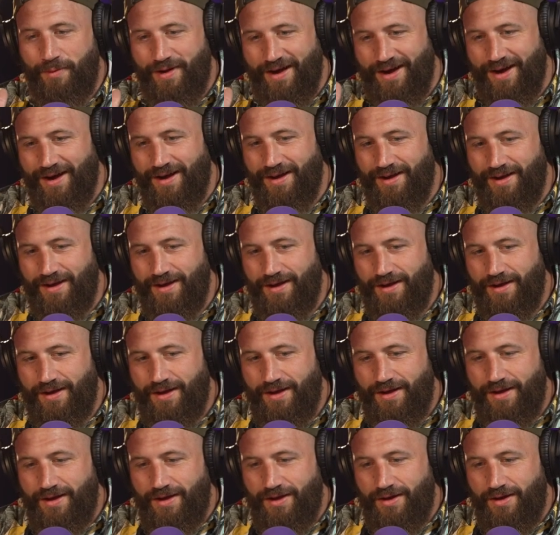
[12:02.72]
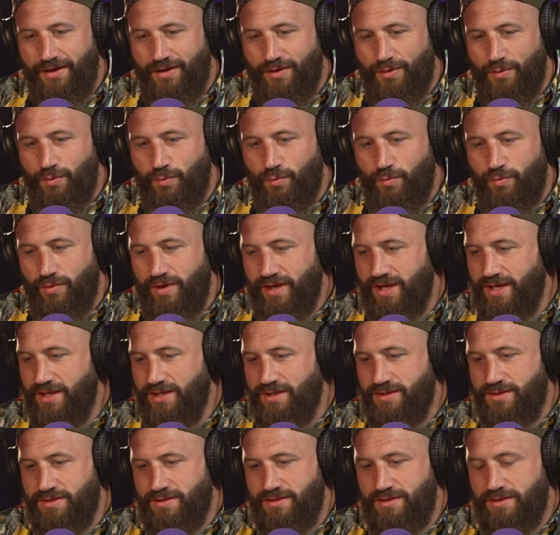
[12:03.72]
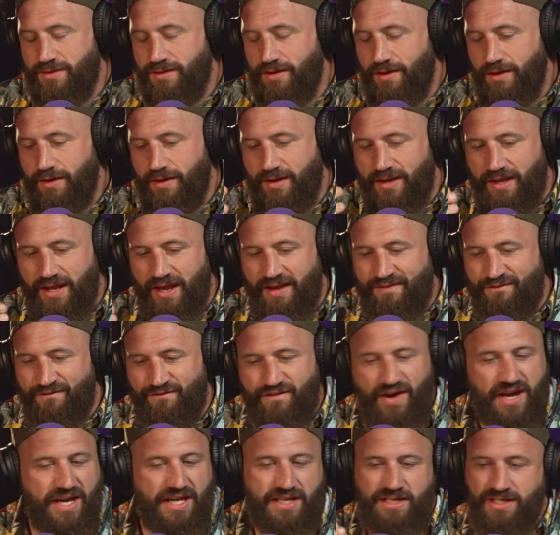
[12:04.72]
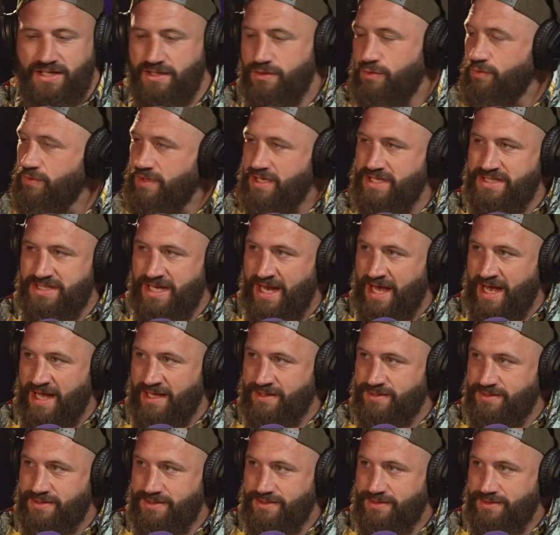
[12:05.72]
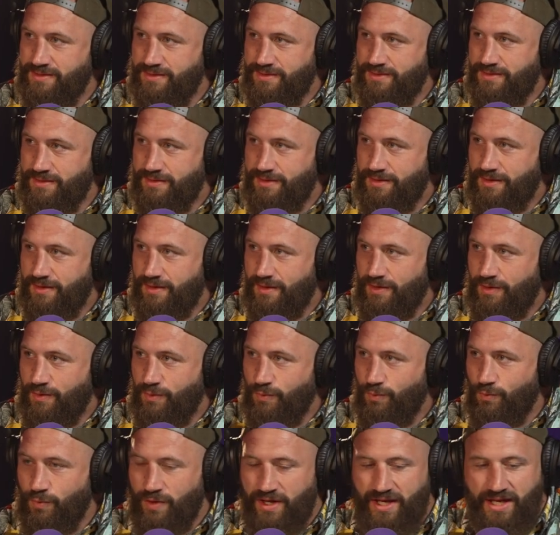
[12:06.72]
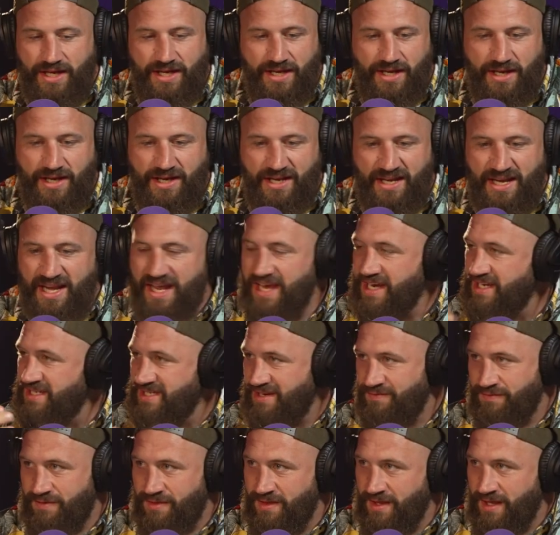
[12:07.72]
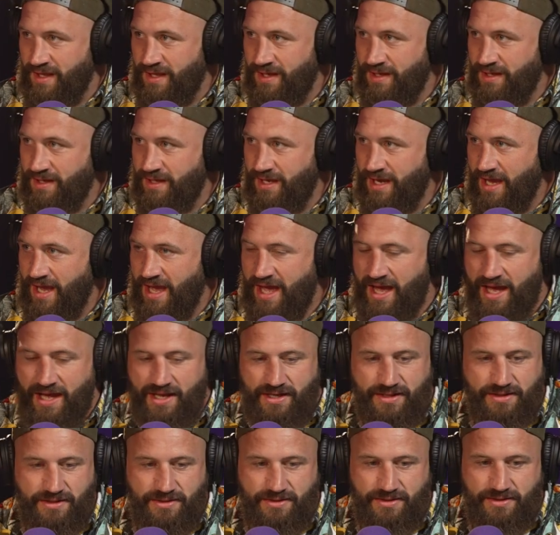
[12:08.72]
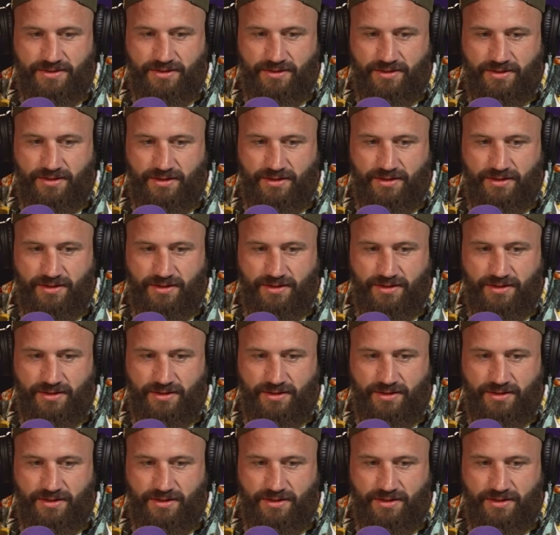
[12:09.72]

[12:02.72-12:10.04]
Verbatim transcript: But we like invaded all these lands. We nicked everything and